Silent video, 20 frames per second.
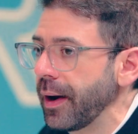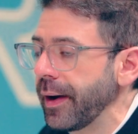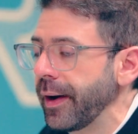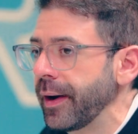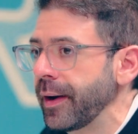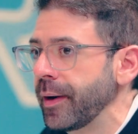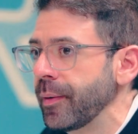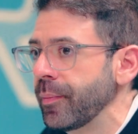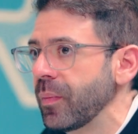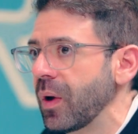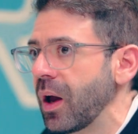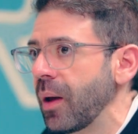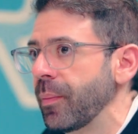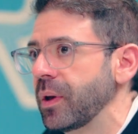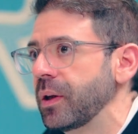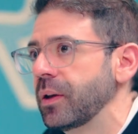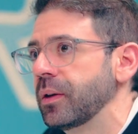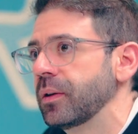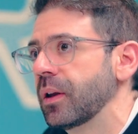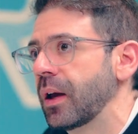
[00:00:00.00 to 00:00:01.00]

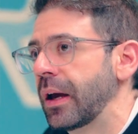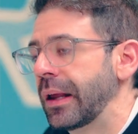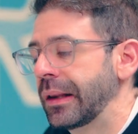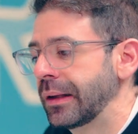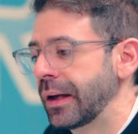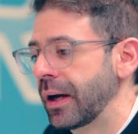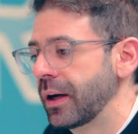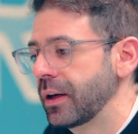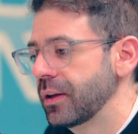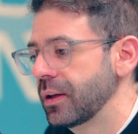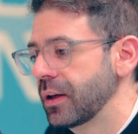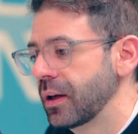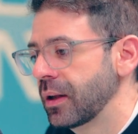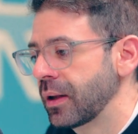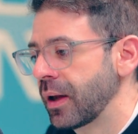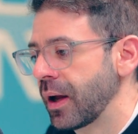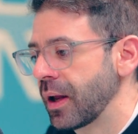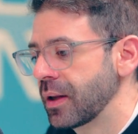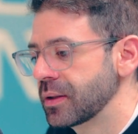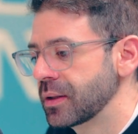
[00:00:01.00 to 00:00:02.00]
A lot of the
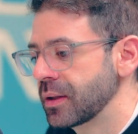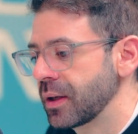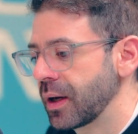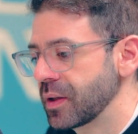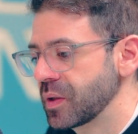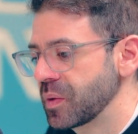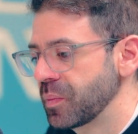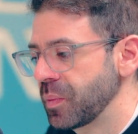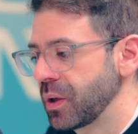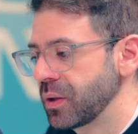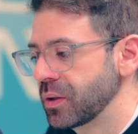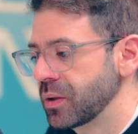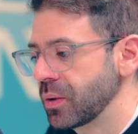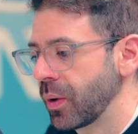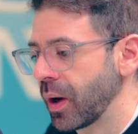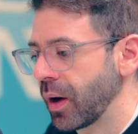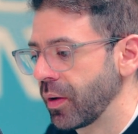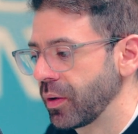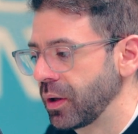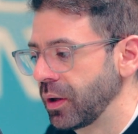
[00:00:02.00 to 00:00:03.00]
clients that I speak to
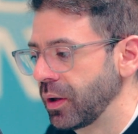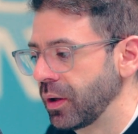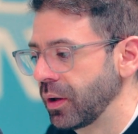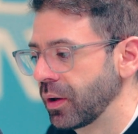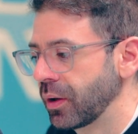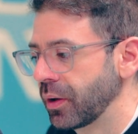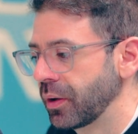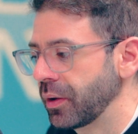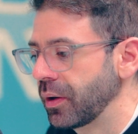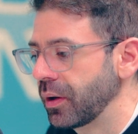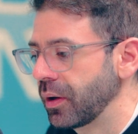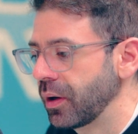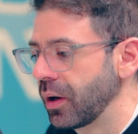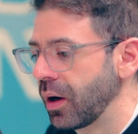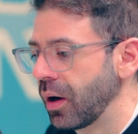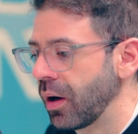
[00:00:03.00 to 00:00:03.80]
out here